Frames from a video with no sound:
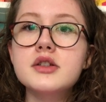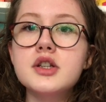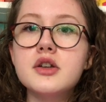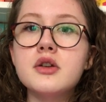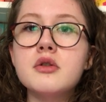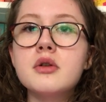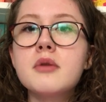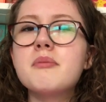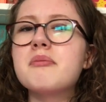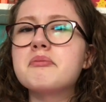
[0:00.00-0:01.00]
to
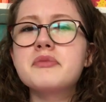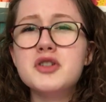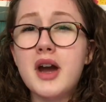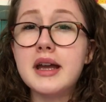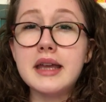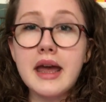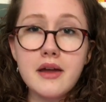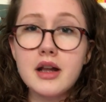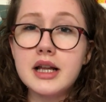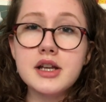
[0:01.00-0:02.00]
try and get
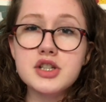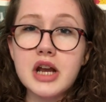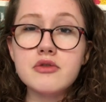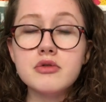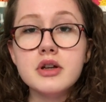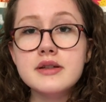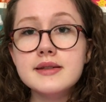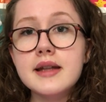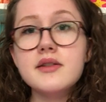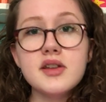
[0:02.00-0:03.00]
like a general
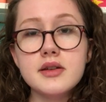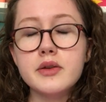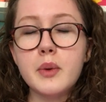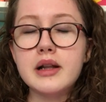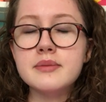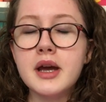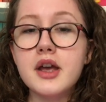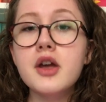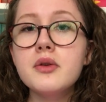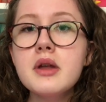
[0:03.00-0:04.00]
consensus as well as my
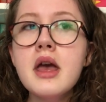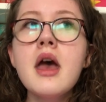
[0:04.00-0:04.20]
own.